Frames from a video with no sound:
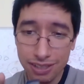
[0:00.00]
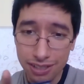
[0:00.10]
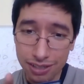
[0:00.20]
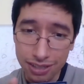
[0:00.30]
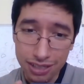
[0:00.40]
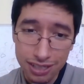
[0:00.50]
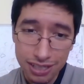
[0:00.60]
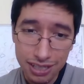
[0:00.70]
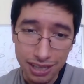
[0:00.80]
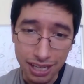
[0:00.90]

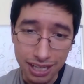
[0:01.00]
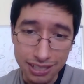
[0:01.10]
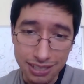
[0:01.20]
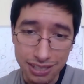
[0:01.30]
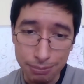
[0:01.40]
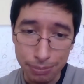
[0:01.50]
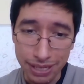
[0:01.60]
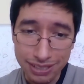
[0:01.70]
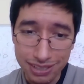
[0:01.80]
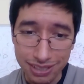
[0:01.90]
look like it's in the
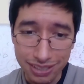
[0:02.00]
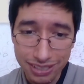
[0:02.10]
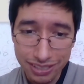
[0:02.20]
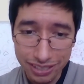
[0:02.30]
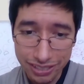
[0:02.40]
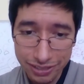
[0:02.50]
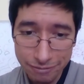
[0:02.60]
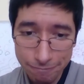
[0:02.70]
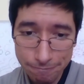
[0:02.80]
best condition,